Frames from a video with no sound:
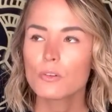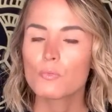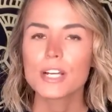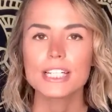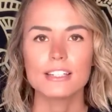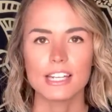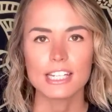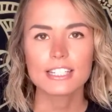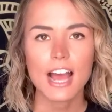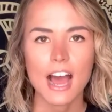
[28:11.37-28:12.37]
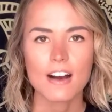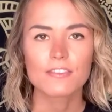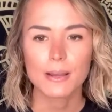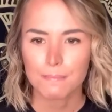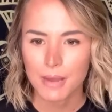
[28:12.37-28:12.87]
we need to
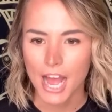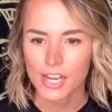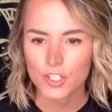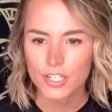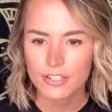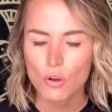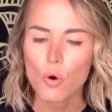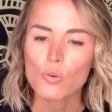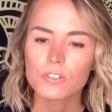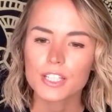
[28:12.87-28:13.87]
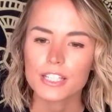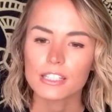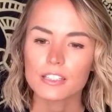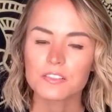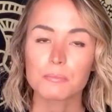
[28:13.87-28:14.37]
have compassion over
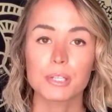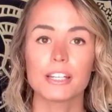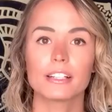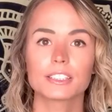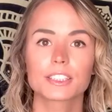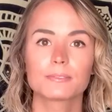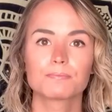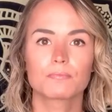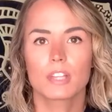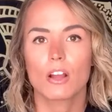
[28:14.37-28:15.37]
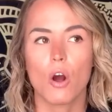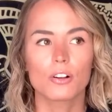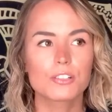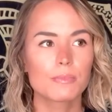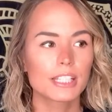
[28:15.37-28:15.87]
these beings. Like,
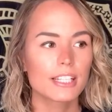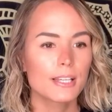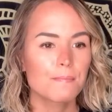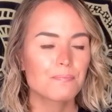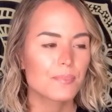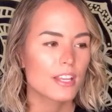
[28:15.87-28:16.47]
ultimately,